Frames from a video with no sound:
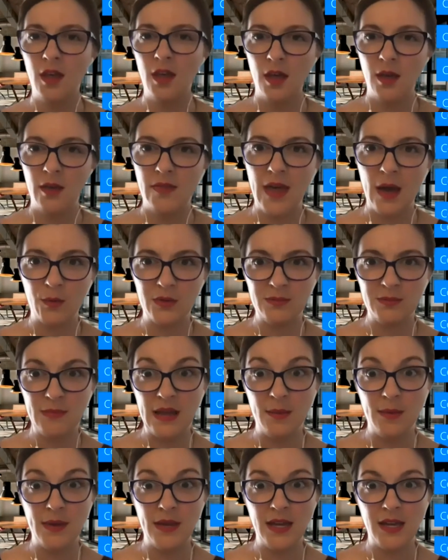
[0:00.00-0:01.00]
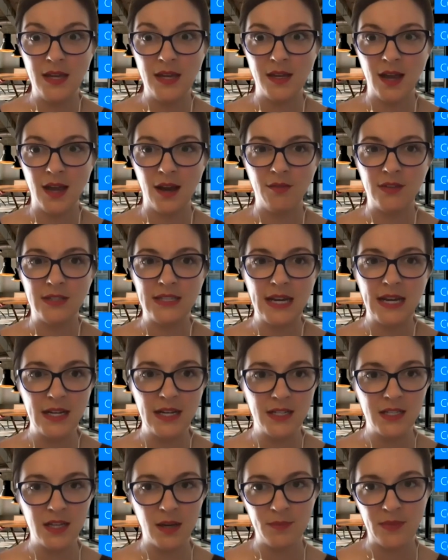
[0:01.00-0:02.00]
that was maybe kind of a data
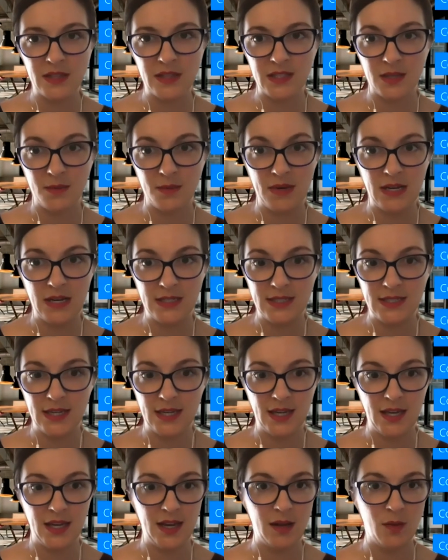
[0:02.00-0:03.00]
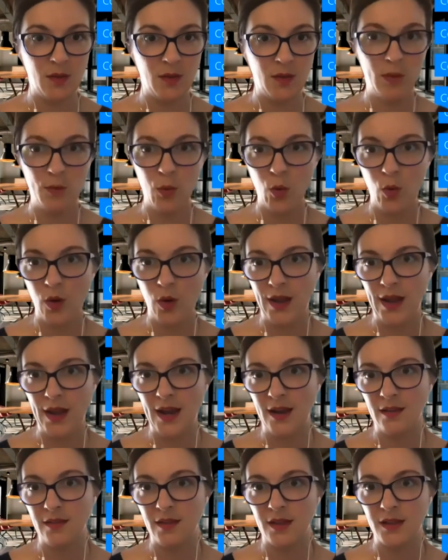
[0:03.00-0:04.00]
dump that somebody did at one
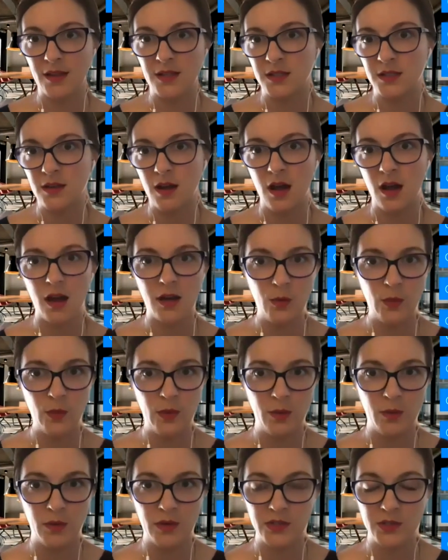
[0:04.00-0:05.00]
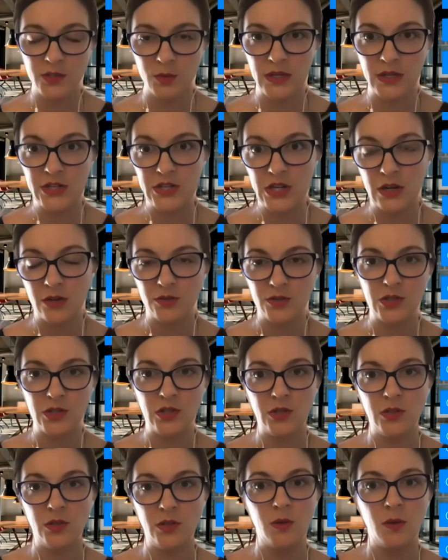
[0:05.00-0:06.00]
point. That's not who we want to reach out
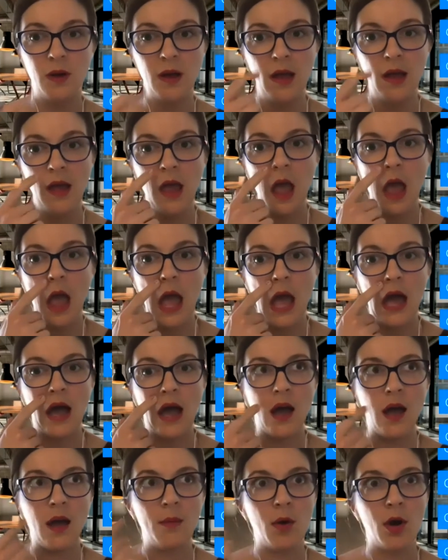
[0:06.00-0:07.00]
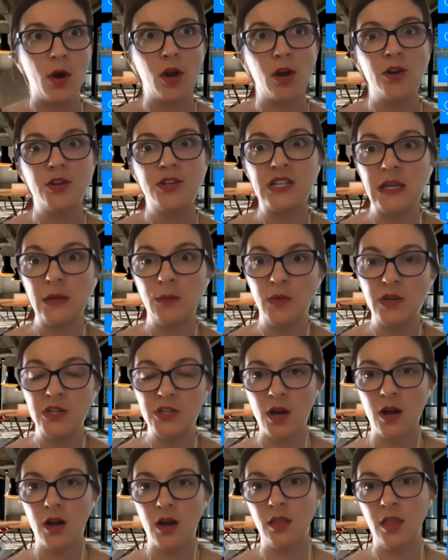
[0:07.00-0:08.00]
to. On our team, we
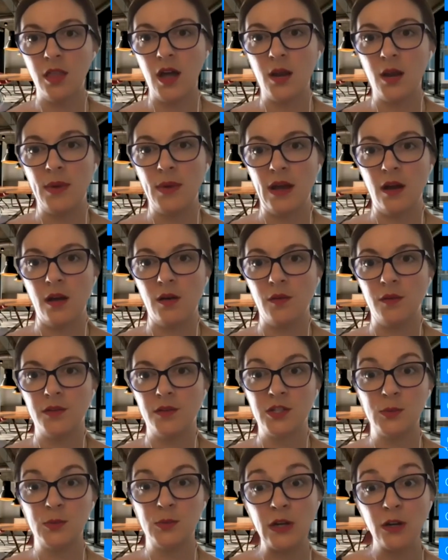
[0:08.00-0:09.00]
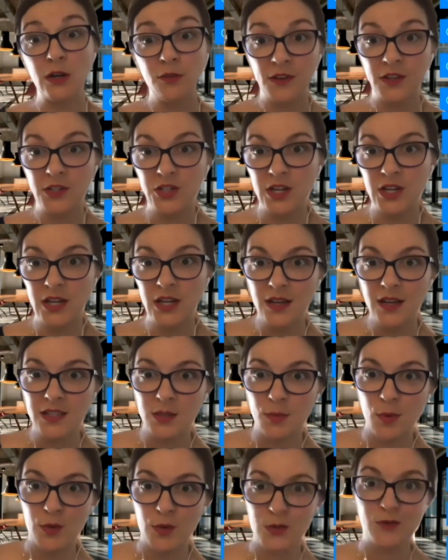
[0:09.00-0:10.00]
talk a lot about spear phishing as
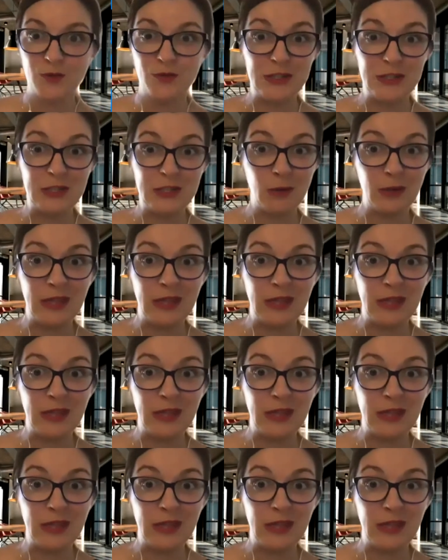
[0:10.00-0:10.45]
opposed to phishing with